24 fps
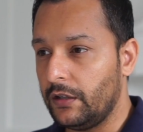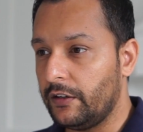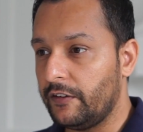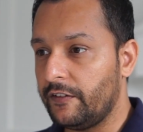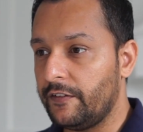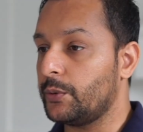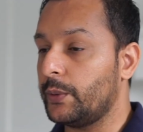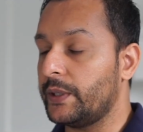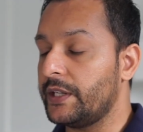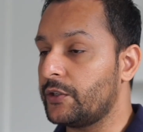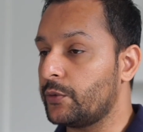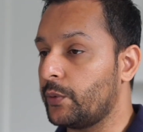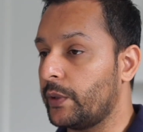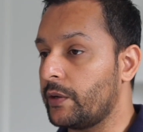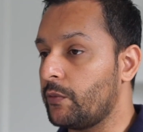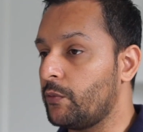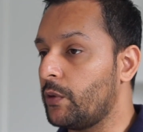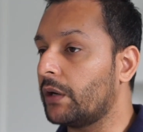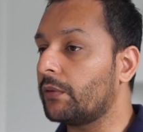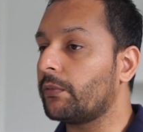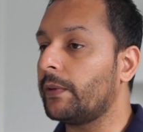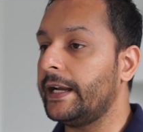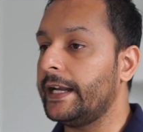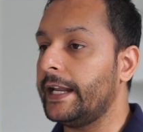of
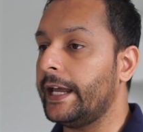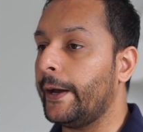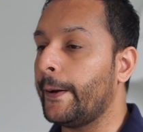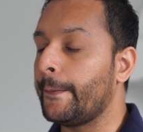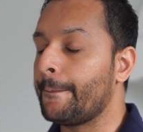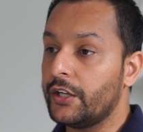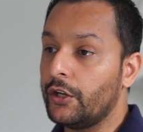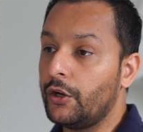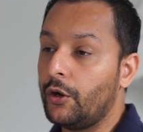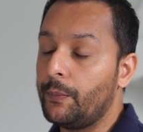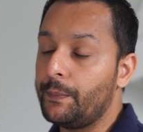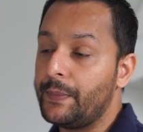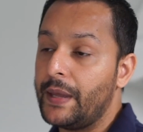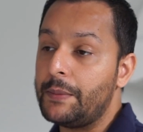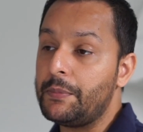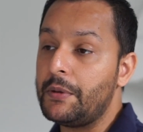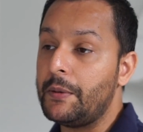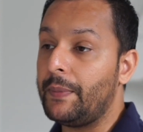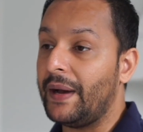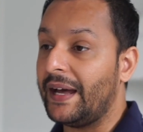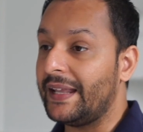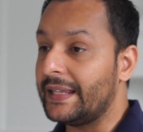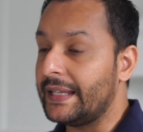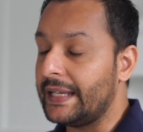2021 right now. You know, maybe
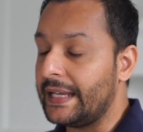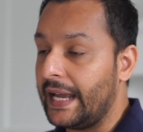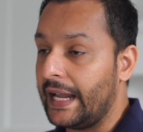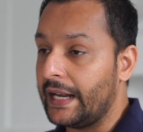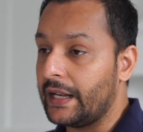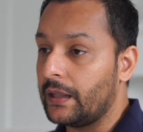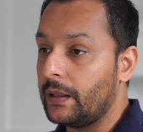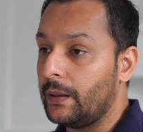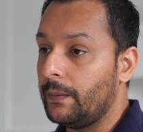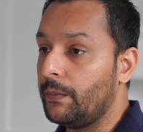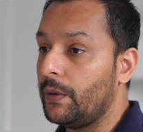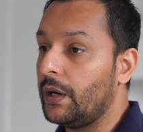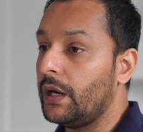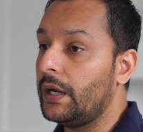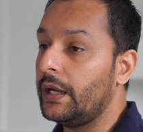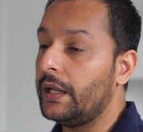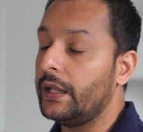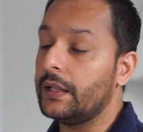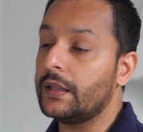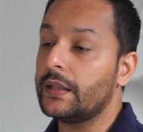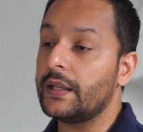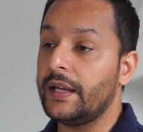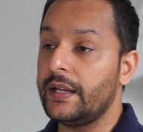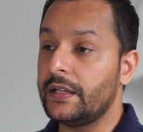by the end of the
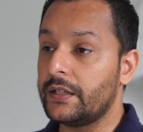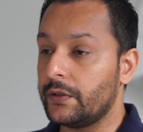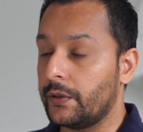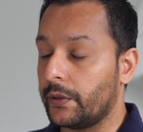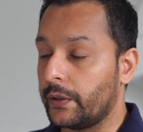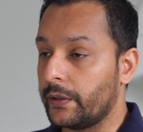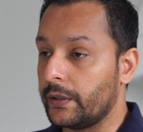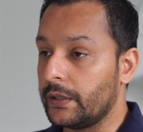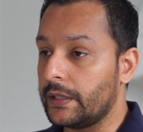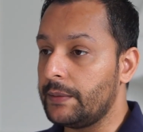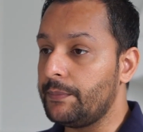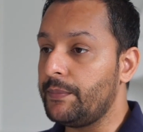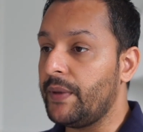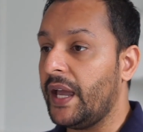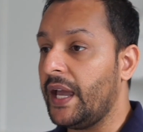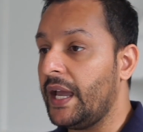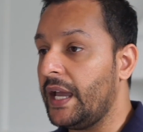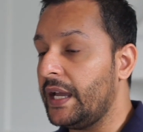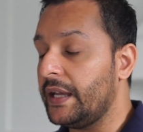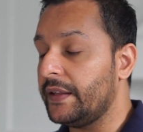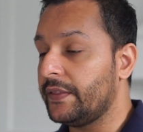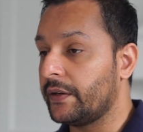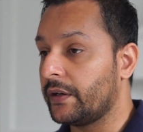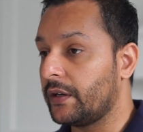month into early
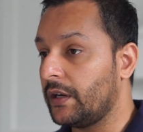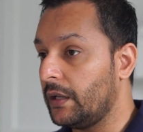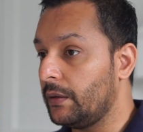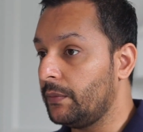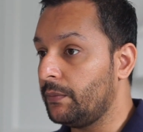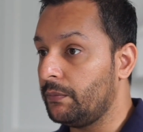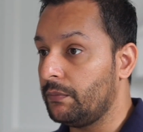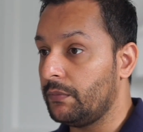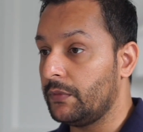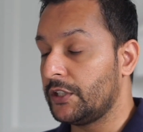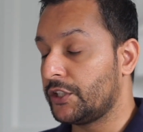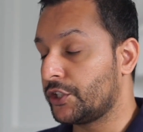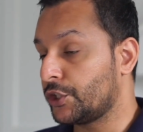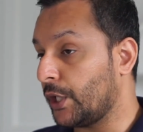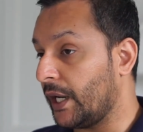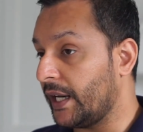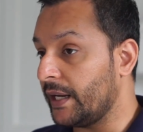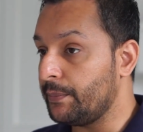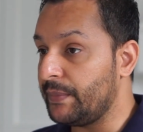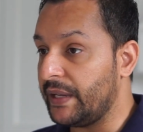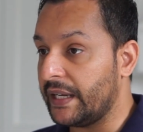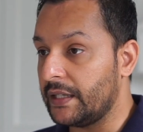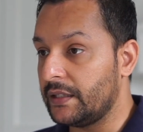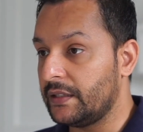May, they're going to try to
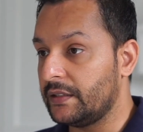make a